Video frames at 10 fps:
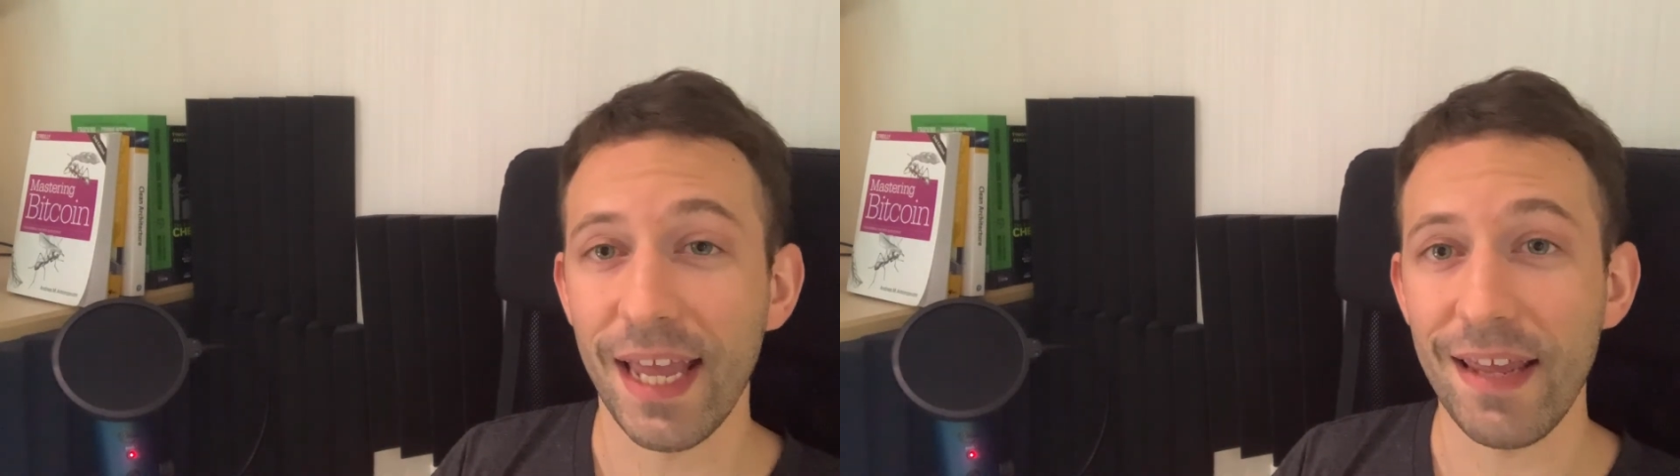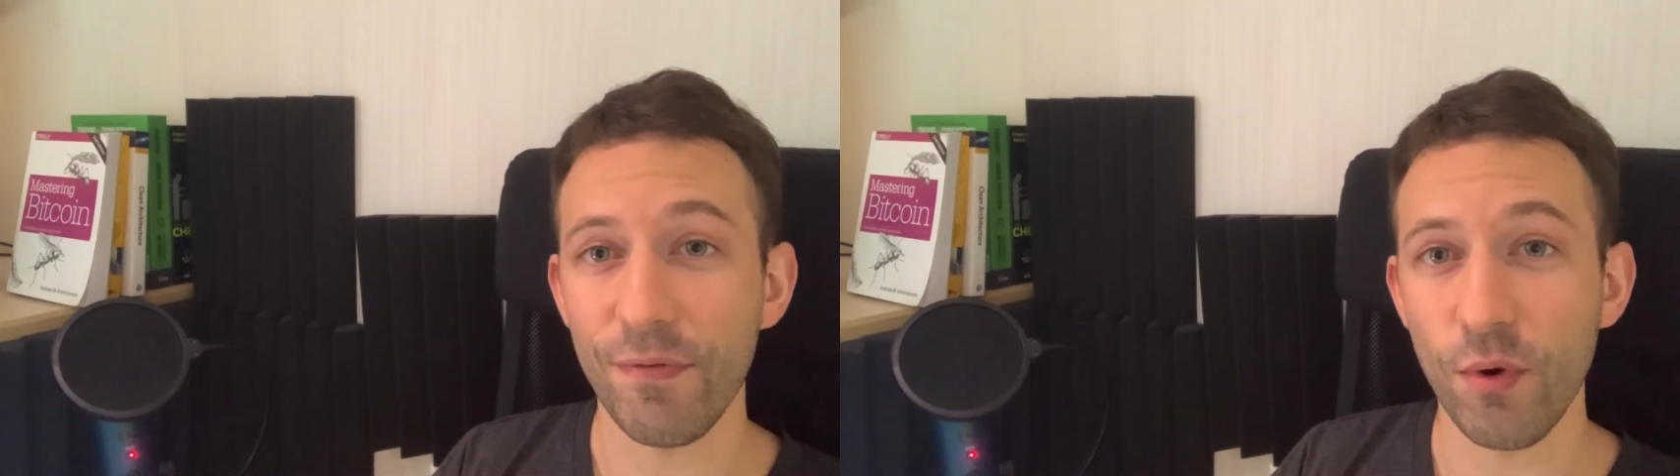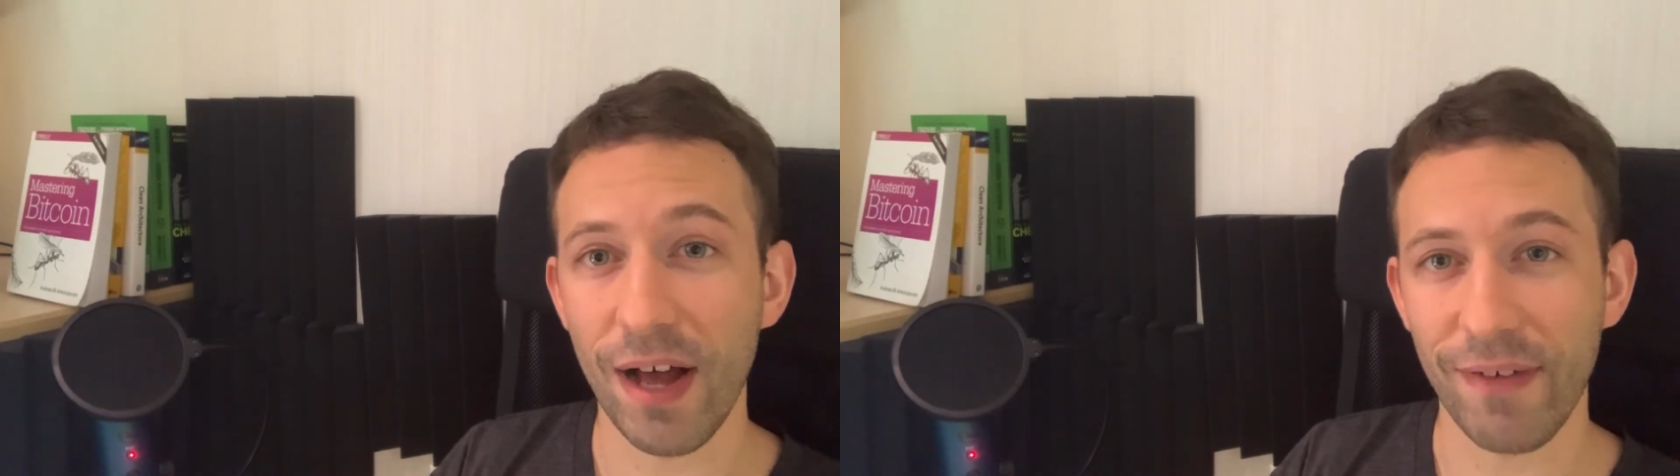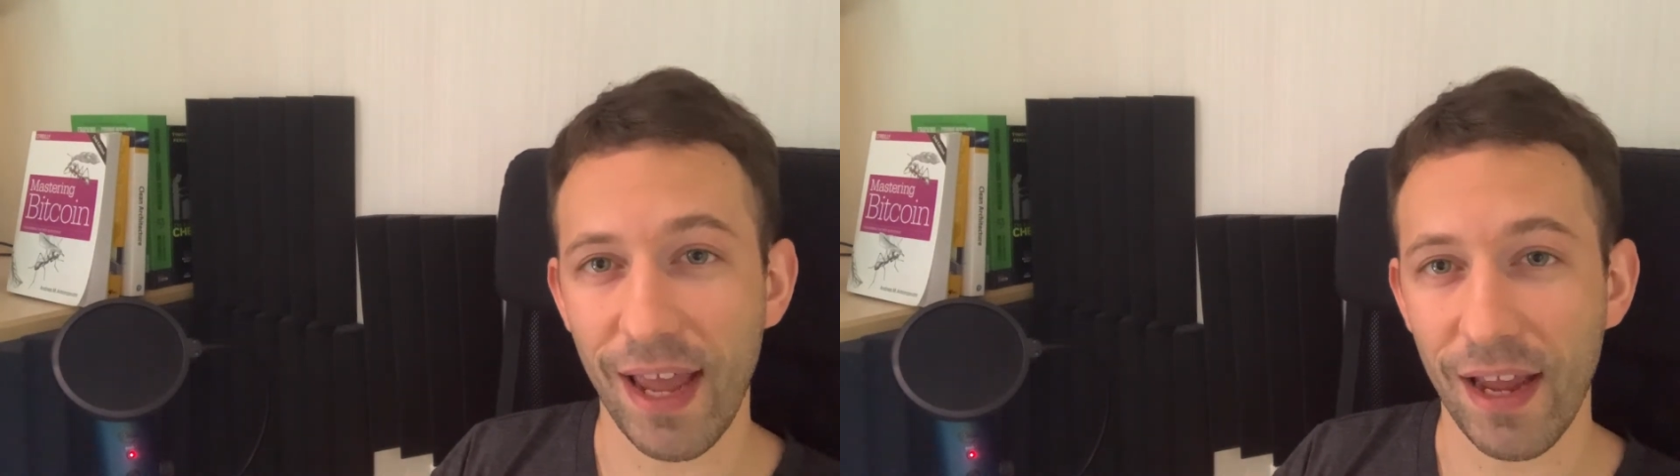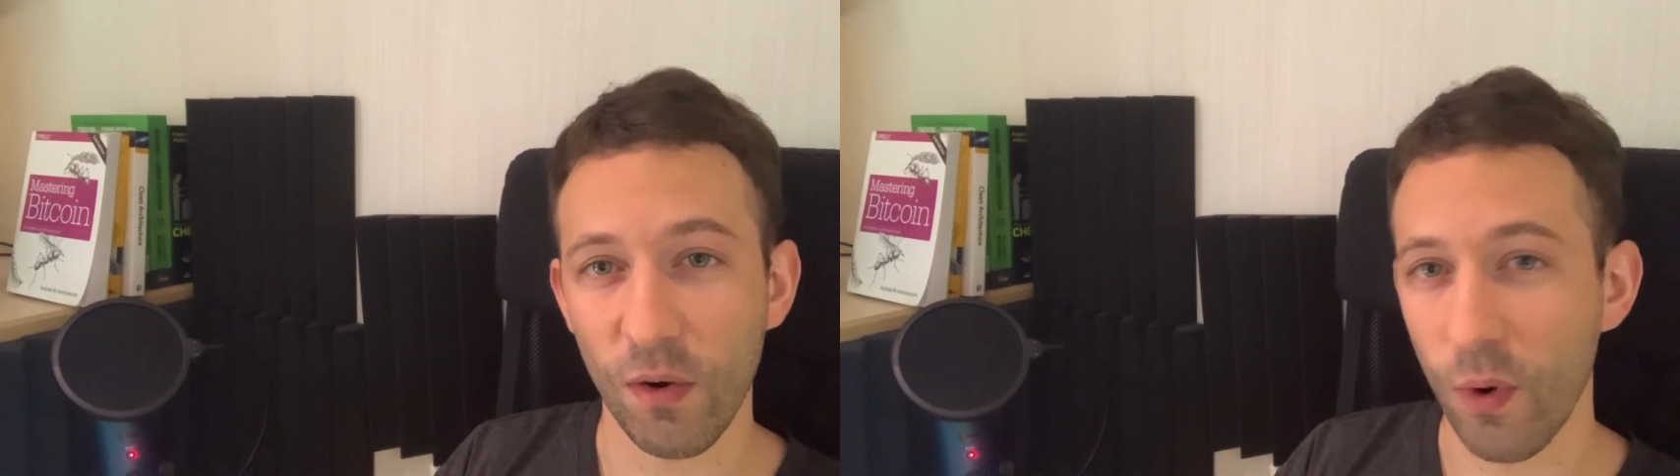if you have
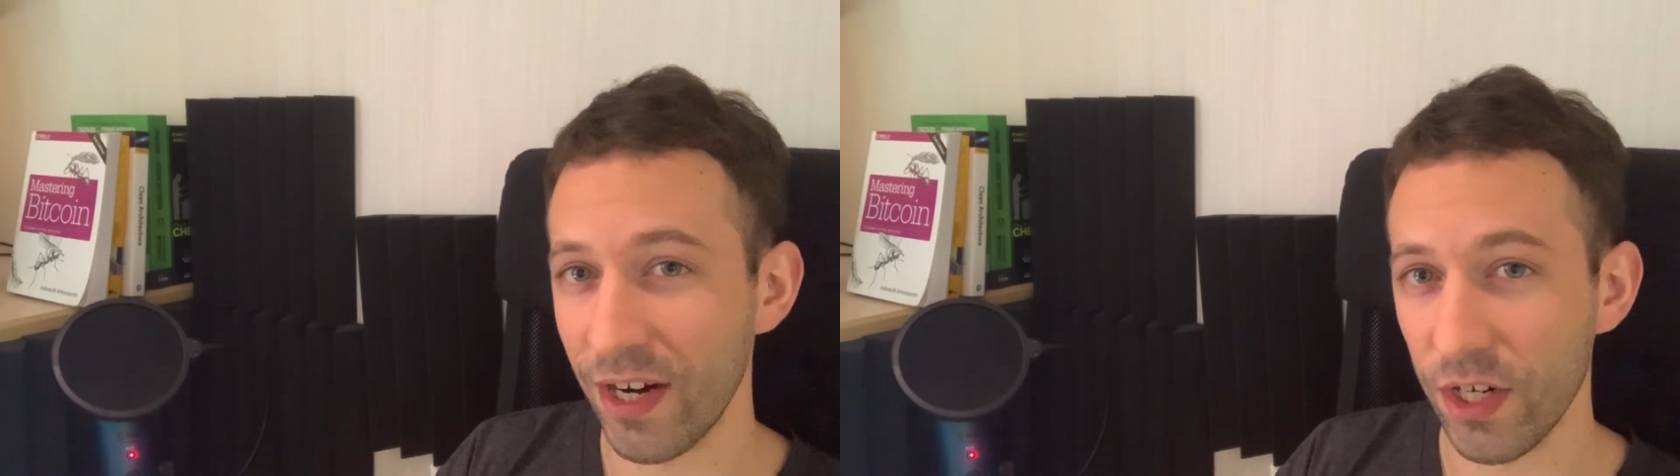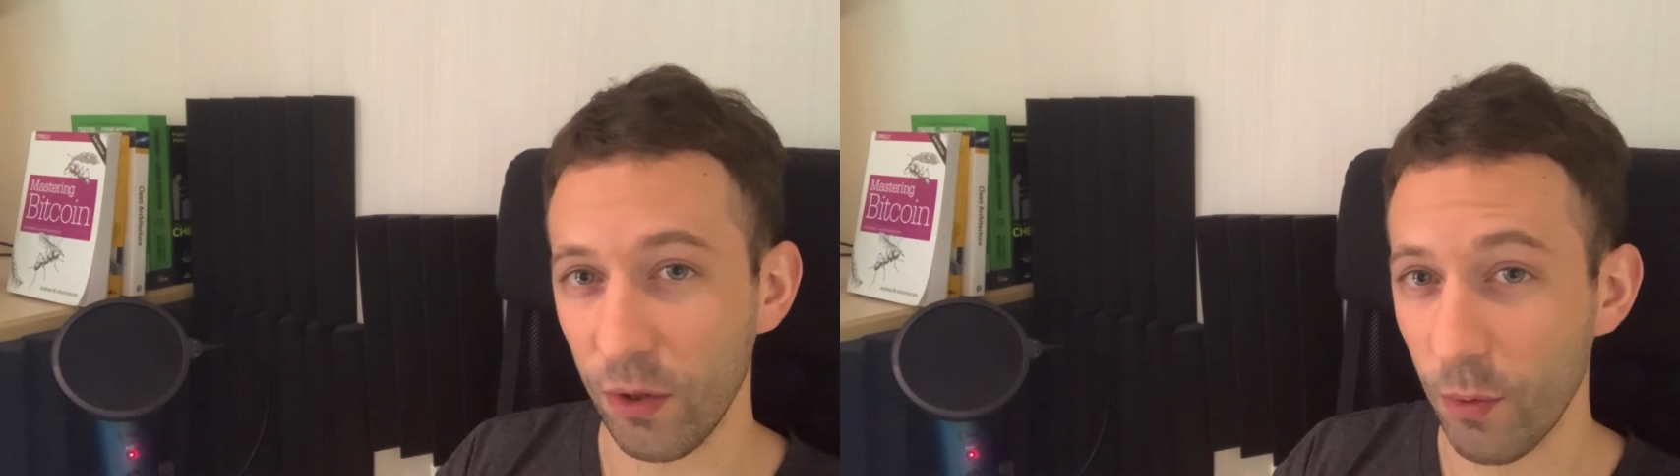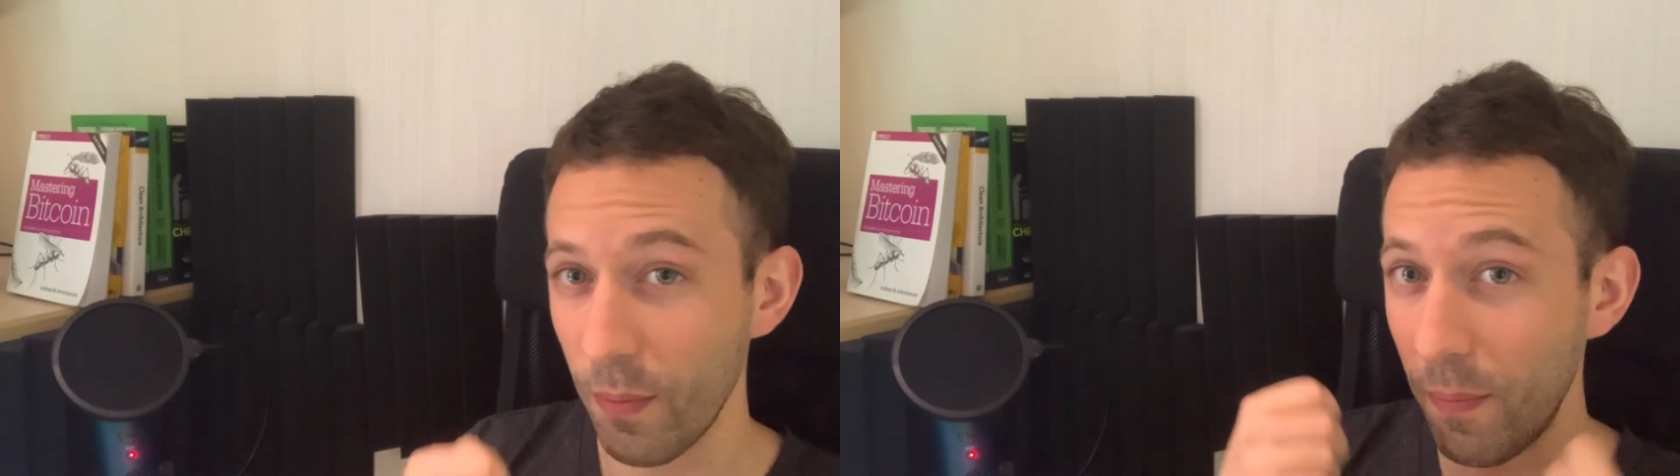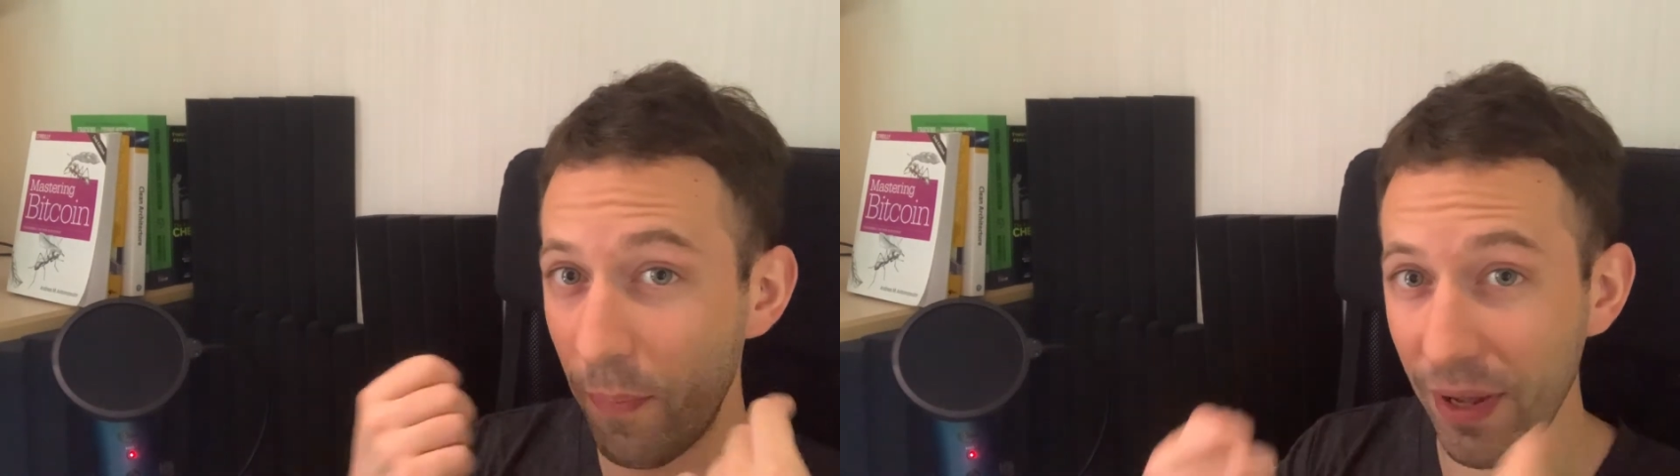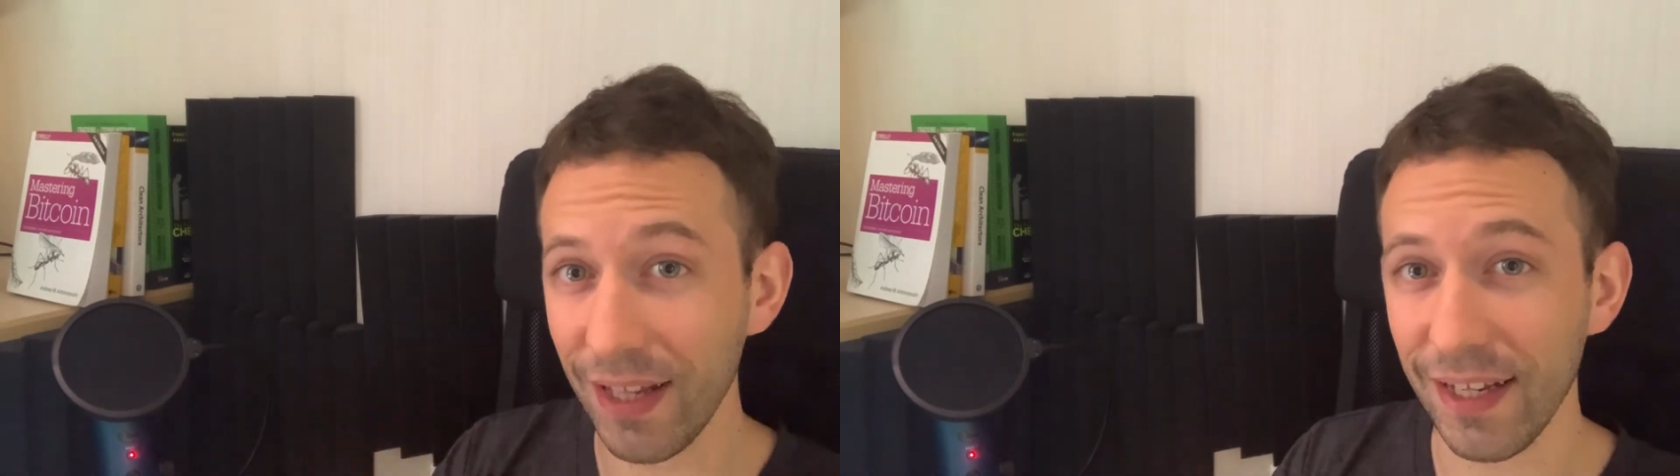a $1
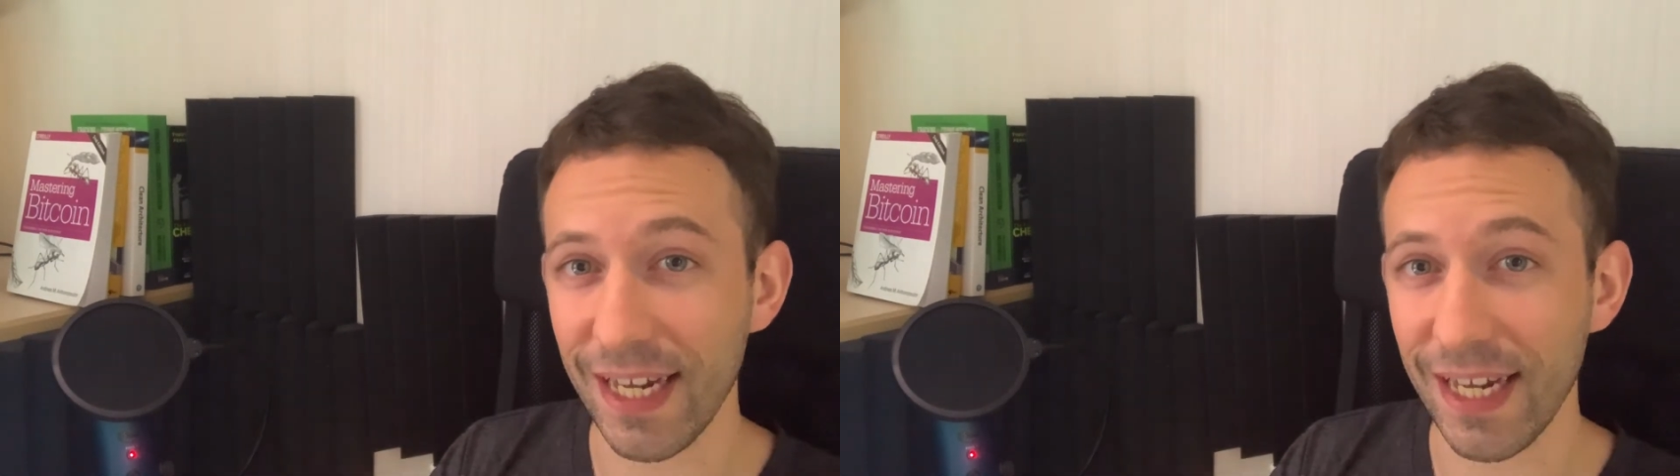bill,